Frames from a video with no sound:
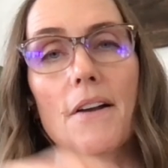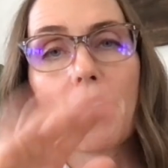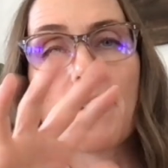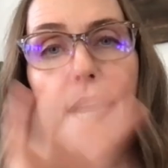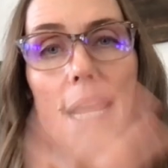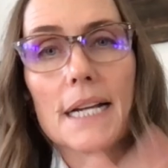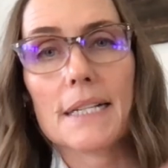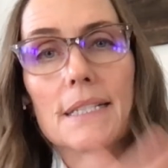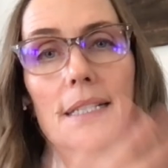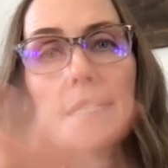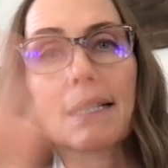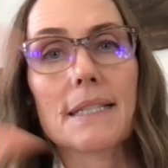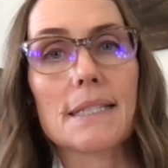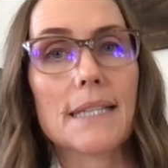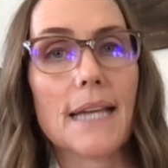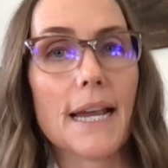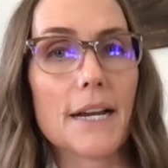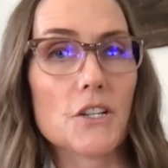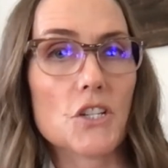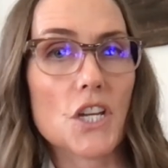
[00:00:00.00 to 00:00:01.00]
next
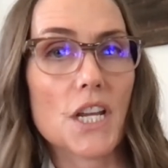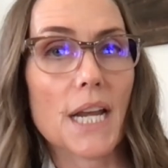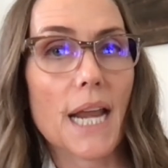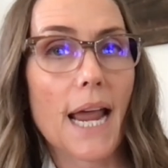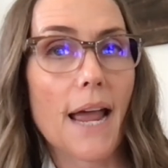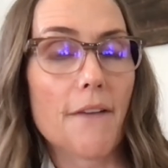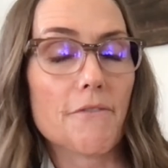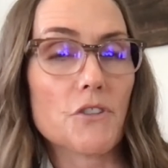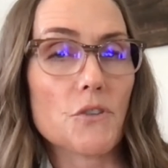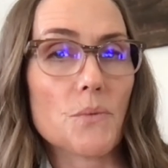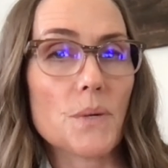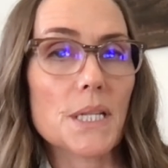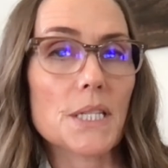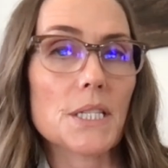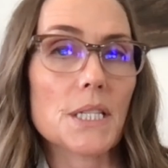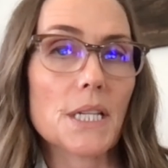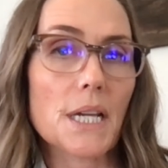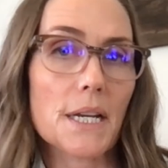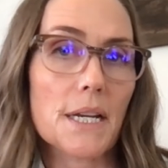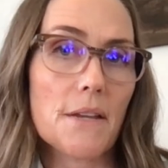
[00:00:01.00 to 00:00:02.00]
section after we
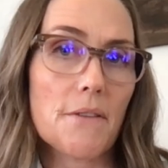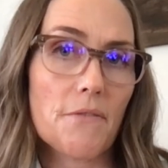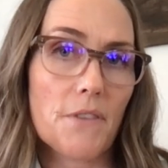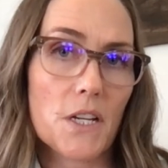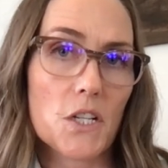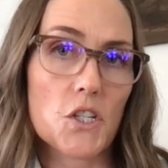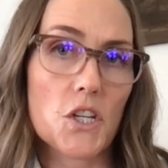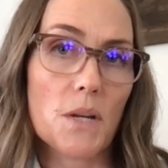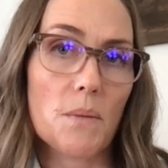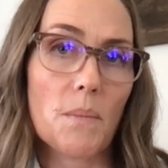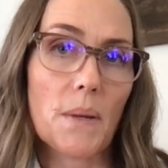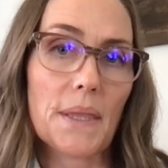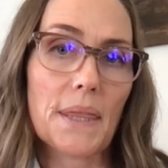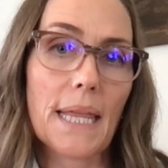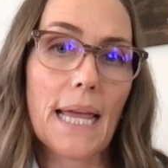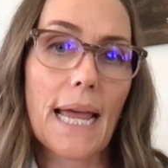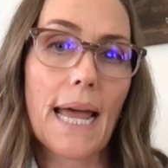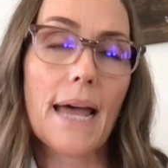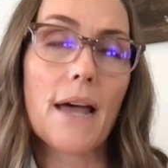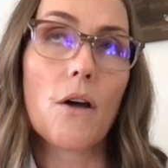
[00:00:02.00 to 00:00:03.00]
study fiction, but
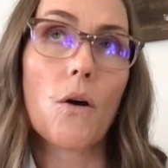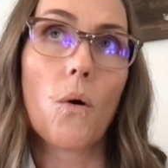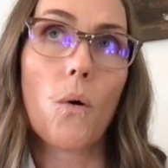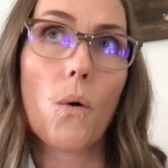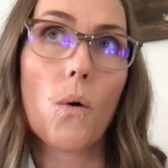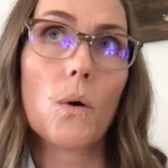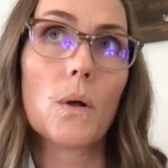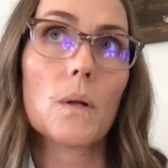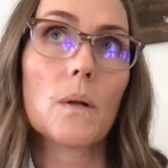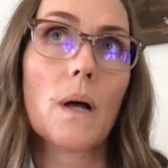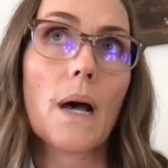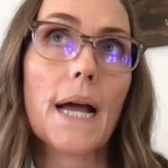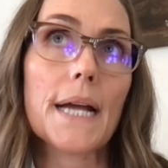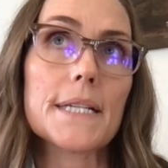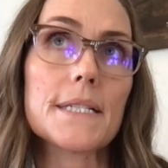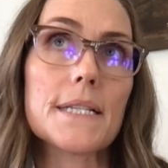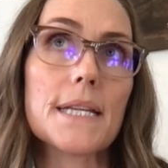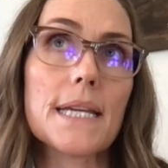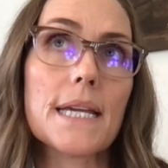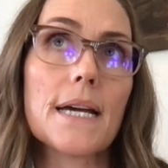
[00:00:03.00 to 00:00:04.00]
that whole
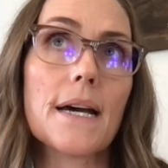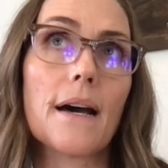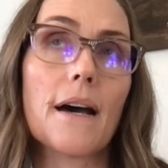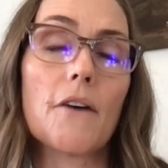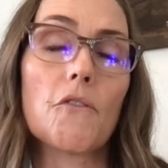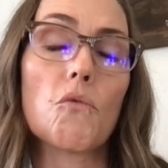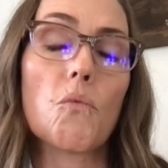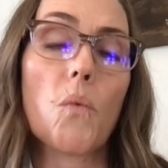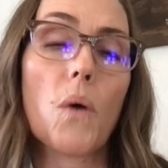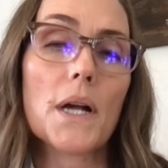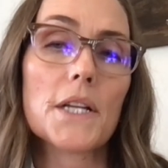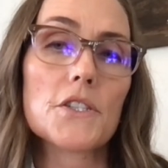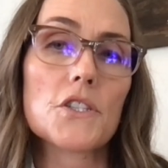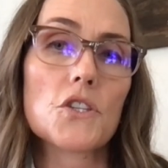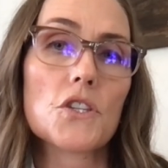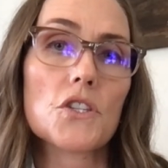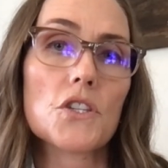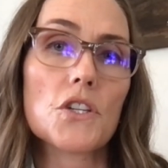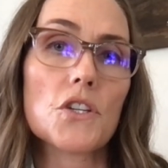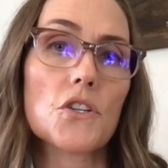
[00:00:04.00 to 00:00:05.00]
idea of
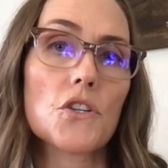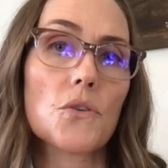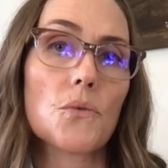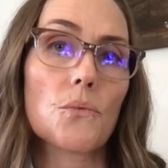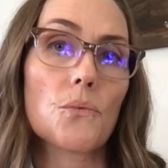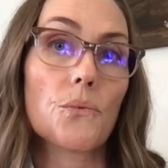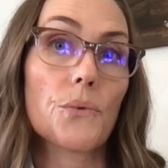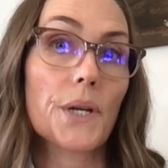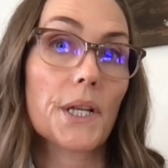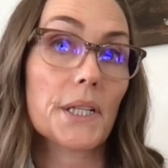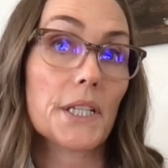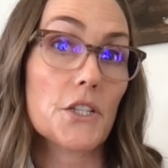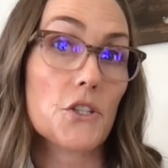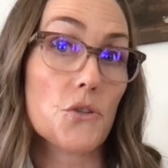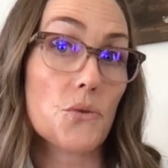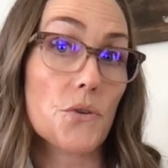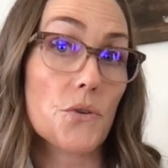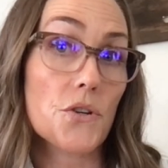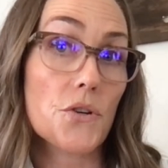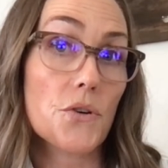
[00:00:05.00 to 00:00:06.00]
what's really
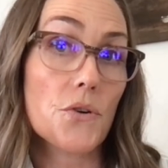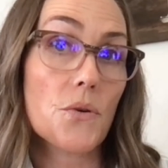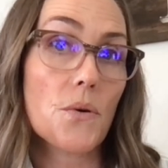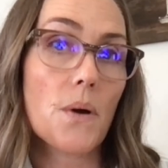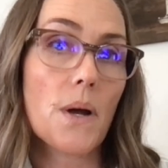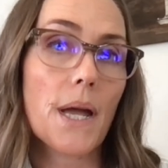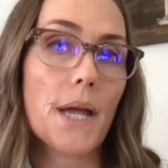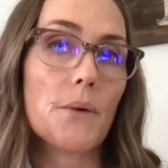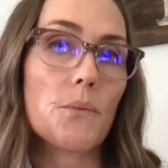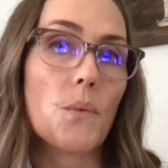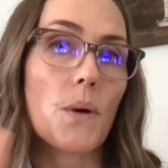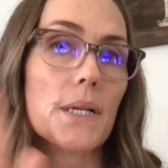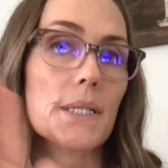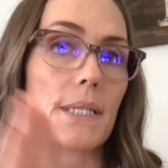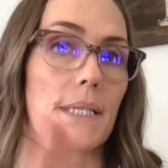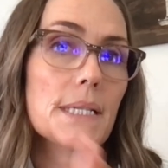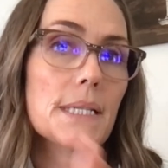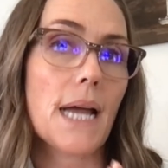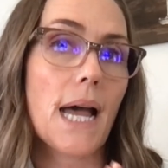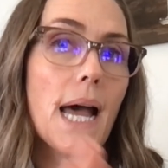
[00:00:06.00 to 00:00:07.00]
true and
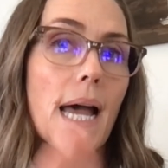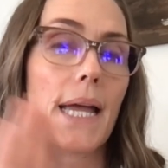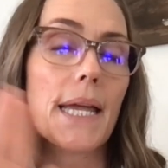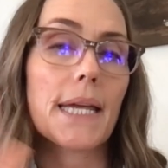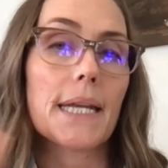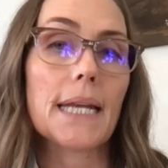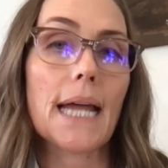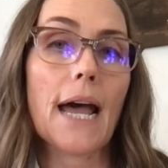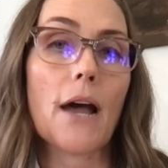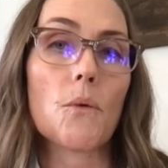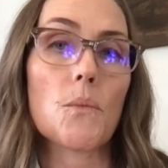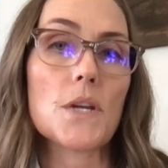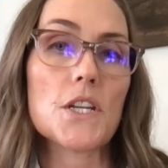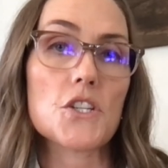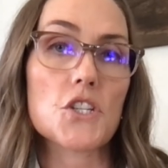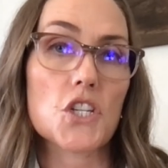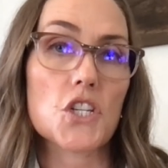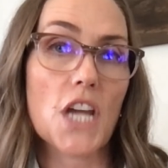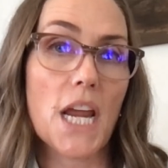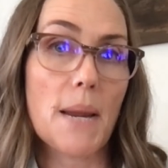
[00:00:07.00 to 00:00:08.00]
what's not, and how we
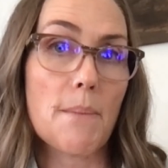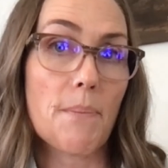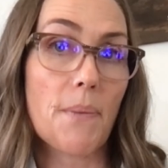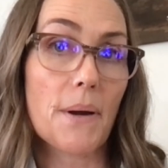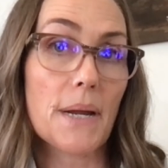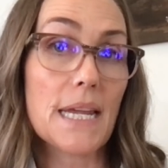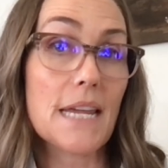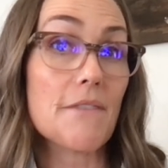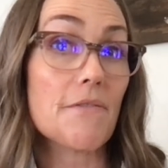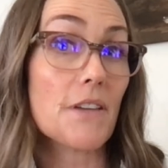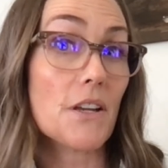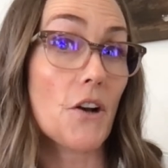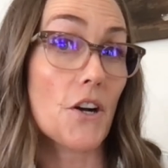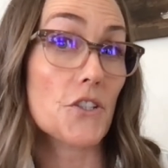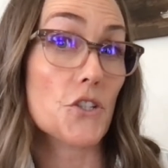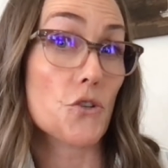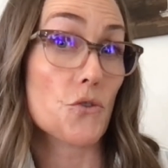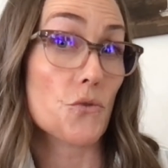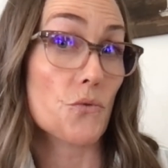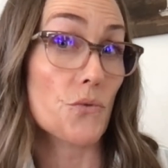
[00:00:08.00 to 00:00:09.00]
shape even
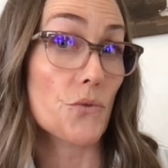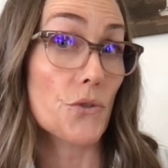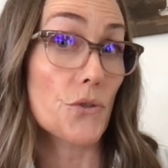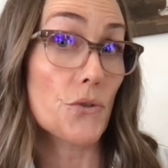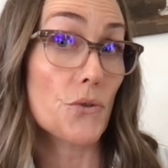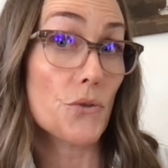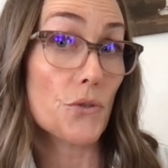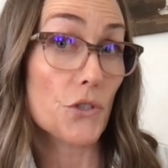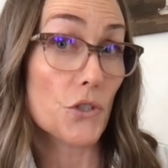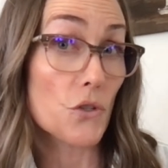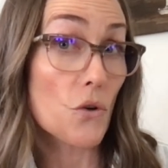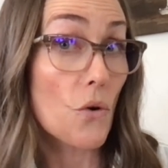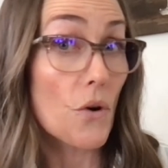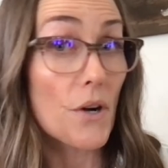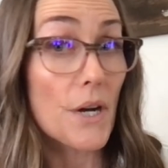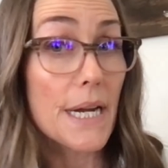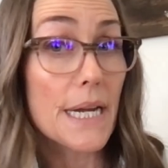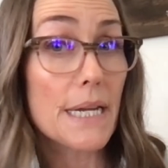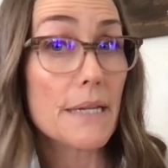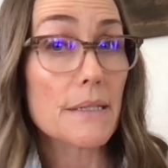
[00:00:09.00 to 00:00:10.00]
our true
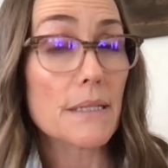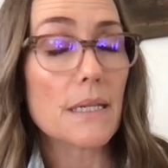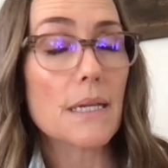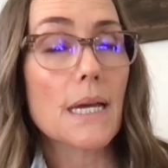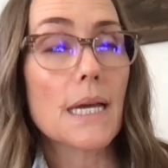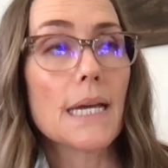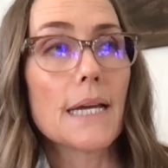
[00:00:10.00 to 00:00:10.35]
stories,